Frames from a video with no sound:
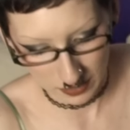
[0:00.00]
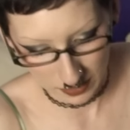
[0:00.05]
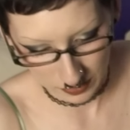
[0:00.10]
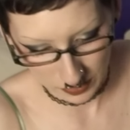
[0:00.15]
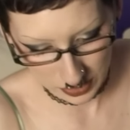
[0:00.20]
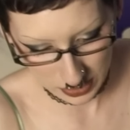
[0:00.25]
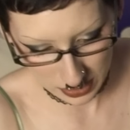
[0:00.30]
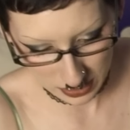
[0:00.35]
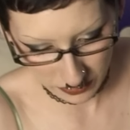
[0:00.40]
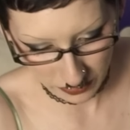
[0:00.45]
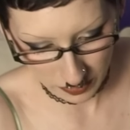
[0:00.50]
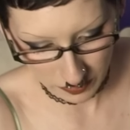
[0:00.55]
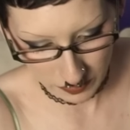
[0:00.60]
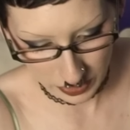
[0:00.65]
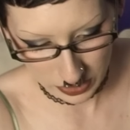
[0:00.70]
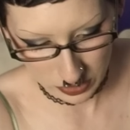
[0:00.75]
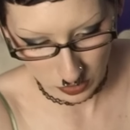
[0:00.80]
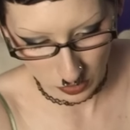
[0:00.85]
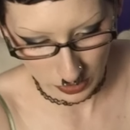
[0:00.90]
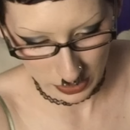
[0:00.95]
This is from
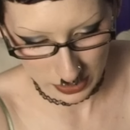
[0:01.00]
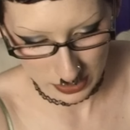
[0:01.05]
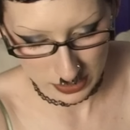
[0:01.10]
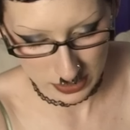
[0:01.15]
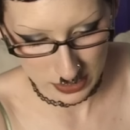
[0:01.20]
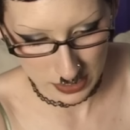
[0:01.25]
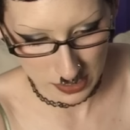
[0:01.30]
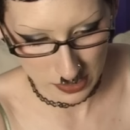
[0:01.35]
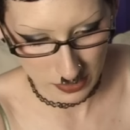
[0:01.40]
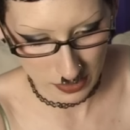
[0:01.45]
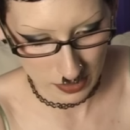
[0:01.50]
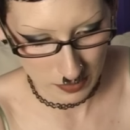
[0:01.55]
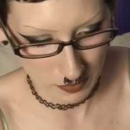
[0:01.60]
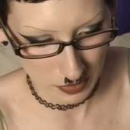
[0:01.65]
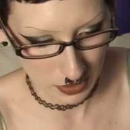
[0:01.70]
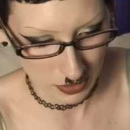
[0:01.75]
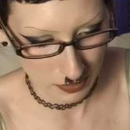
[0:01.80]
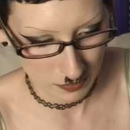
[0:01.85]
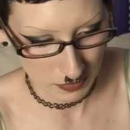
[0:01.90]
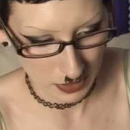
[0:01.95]
Victoria's Secret,
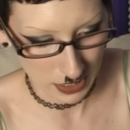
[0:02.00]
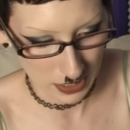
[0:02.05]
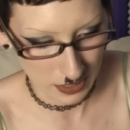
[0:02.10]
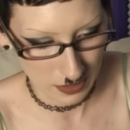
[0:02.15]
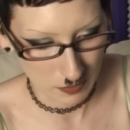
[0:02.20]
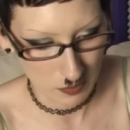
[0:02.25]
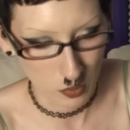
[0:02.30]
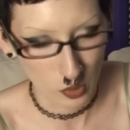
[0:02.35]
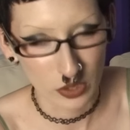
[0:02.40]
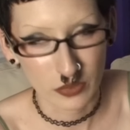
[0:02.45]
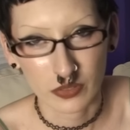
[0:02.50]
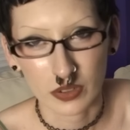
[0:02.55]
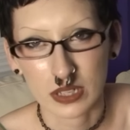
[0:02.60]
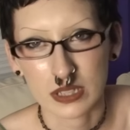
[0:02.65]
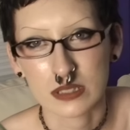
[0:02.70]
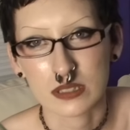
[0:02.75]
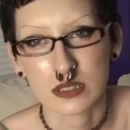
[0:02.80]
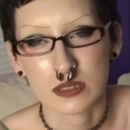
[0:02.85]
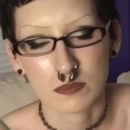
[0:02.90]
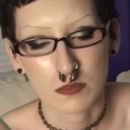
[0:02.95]
but my
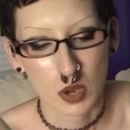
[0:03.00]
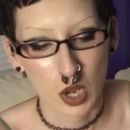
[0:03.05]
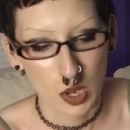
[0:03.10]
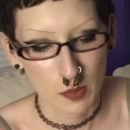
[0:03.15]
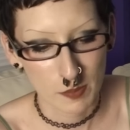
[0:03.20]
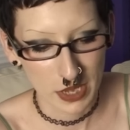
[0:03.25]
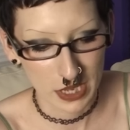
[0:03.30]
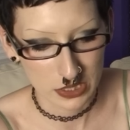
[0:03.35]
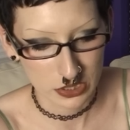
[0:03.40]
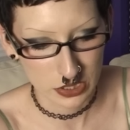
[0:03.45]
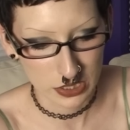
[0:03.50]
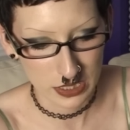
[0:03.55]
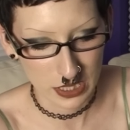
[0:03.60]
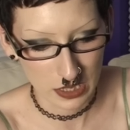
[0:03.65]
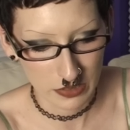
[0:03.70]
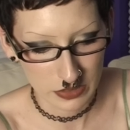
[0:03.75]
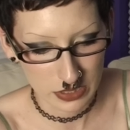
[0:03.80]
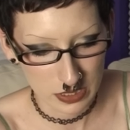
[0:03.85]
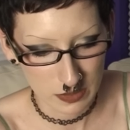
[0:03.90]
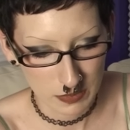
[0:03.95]
boyfriend's mom actually
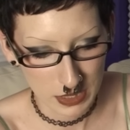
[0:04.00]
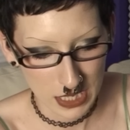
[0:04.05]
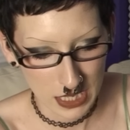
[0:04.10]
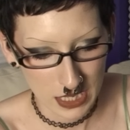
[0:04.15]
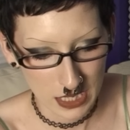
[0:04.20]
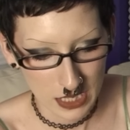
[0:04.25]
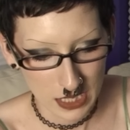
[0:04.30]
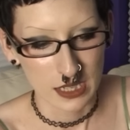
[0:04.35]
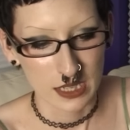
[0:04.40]
gave it to me.